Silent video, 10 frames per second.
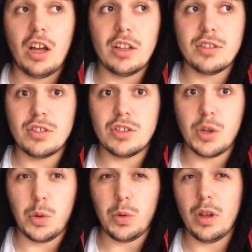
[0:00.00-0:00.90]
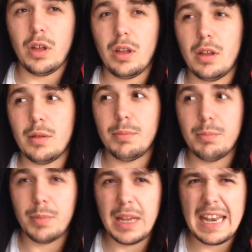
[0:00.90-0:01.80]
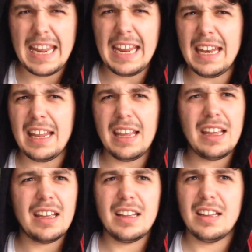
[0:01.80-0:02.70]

a tuna panini.